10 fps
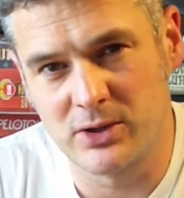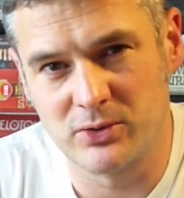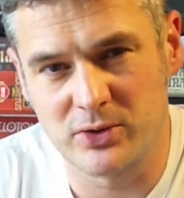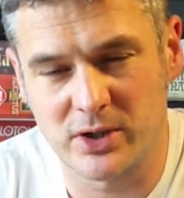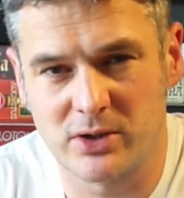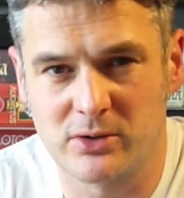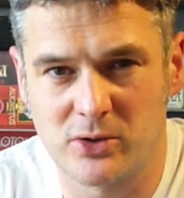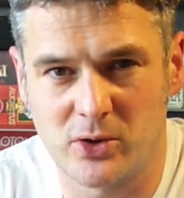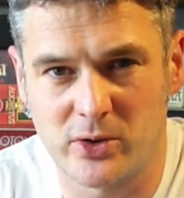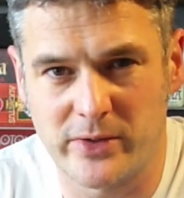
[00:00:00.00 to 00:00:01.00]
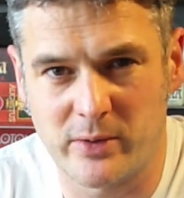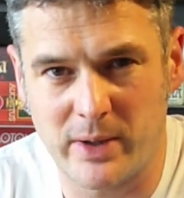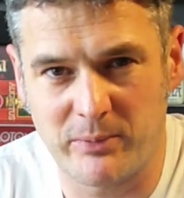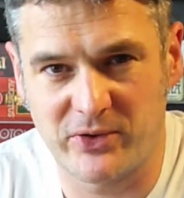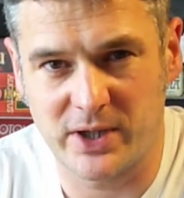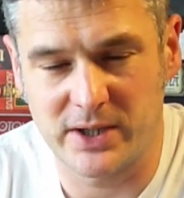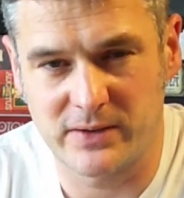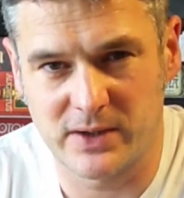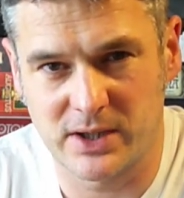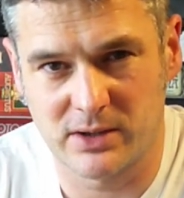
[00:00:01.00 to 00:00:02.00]
you can go on the
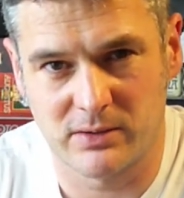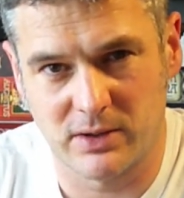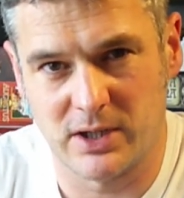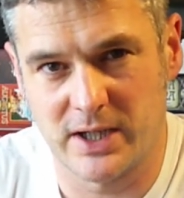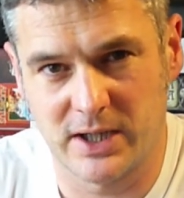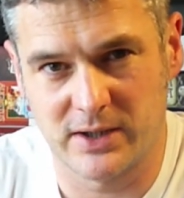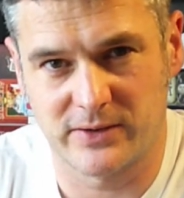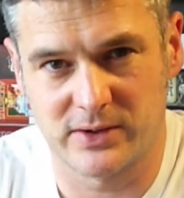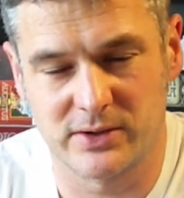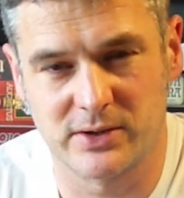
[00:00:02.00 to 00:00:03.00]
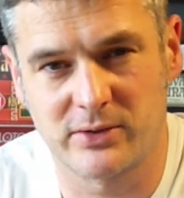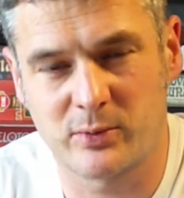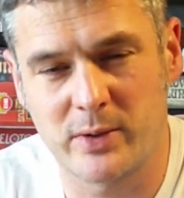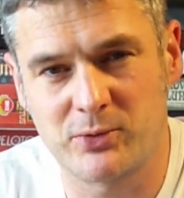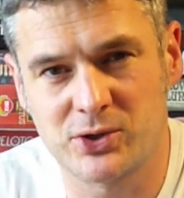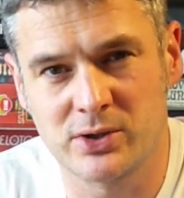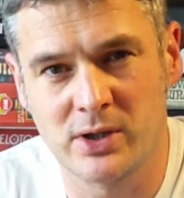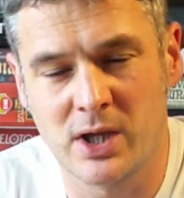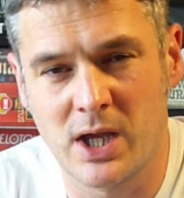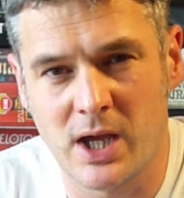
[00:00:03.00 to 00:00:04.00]
website, the link is in the description,
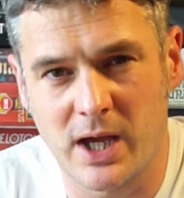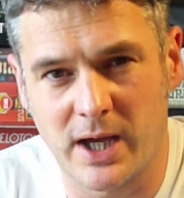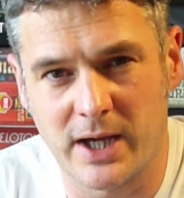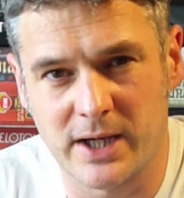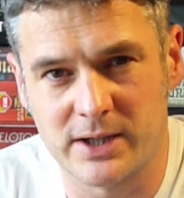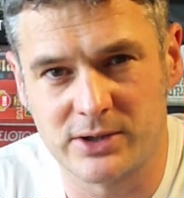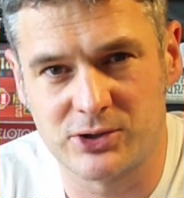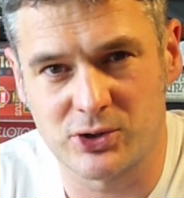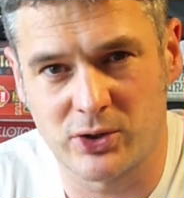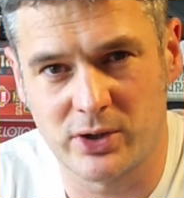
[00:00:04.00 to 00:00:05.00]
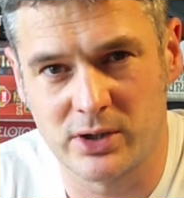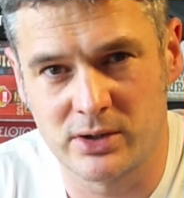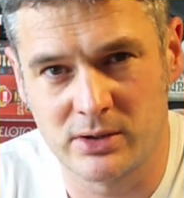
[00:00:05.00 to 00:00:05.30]
and join